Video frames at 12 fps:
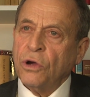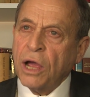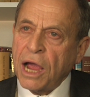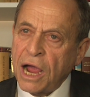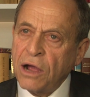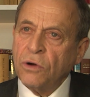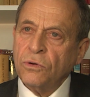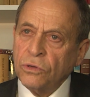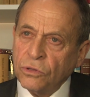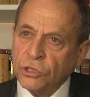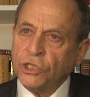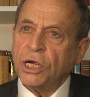how
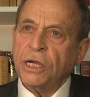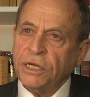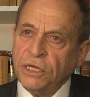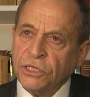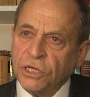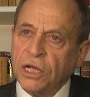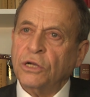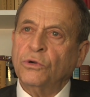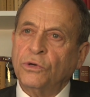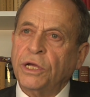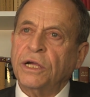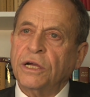the Chinese are
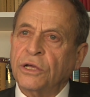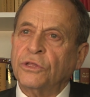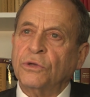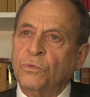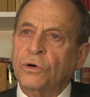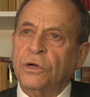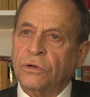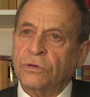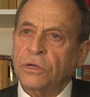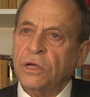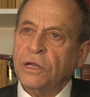looking at the world.